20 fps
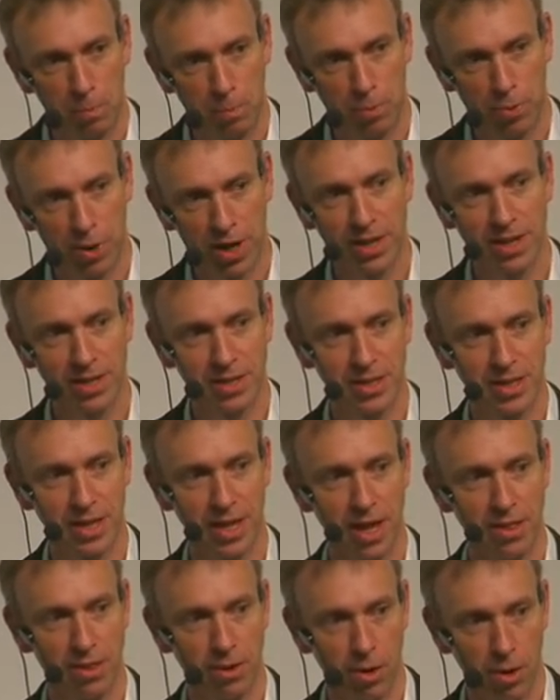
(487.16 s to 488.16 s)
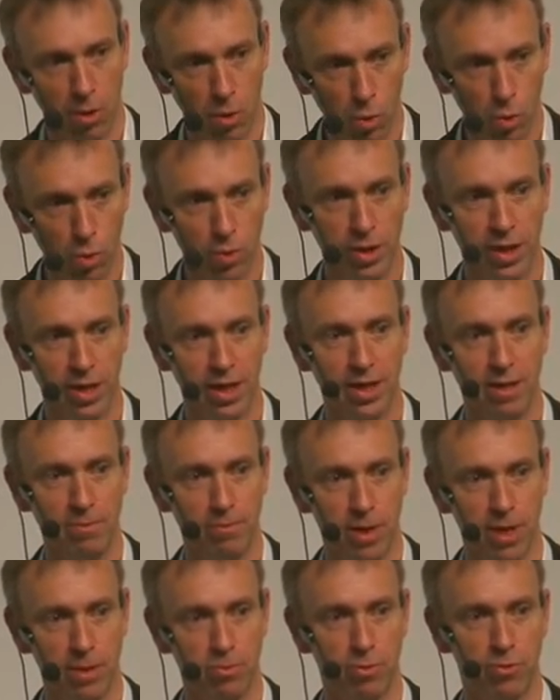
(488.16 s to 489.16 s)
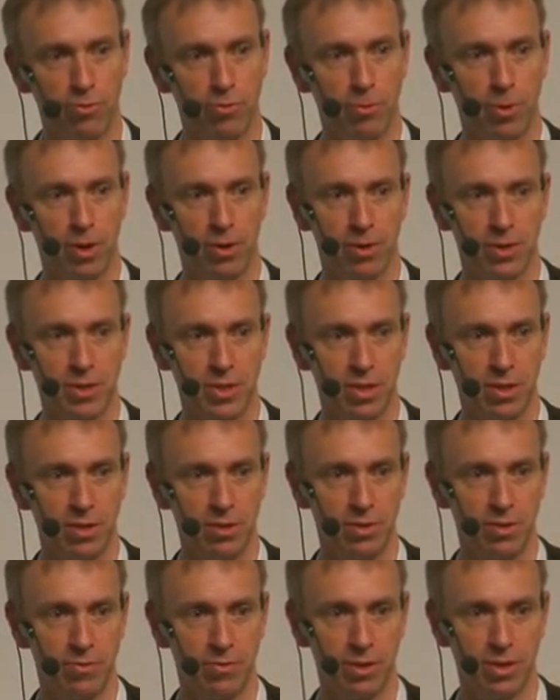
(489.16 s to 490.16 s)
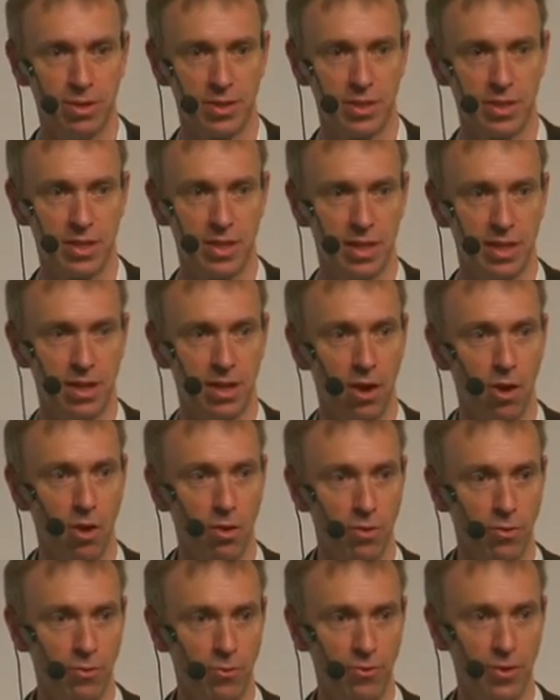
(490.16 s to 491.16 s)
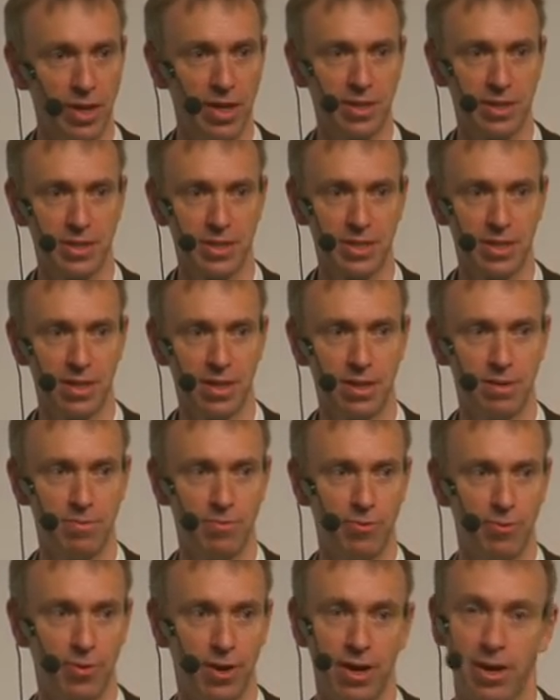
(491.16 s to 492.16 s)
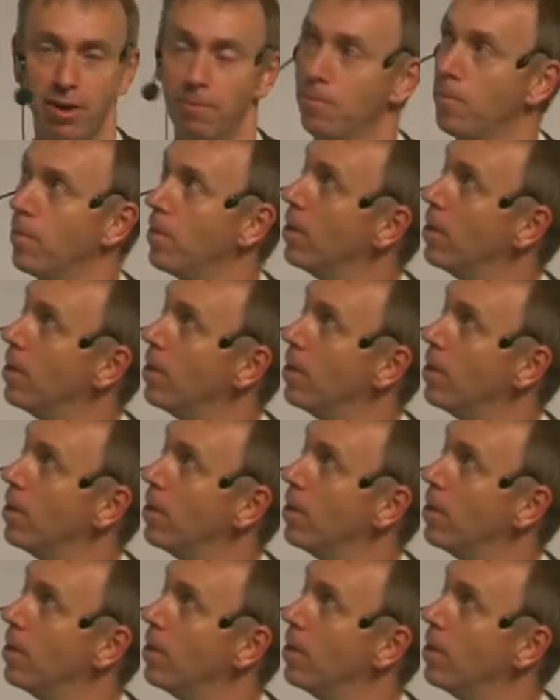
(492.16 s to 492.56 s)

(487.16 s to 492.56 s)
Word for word: bringing together all the key people from across the university on a fierce time frame,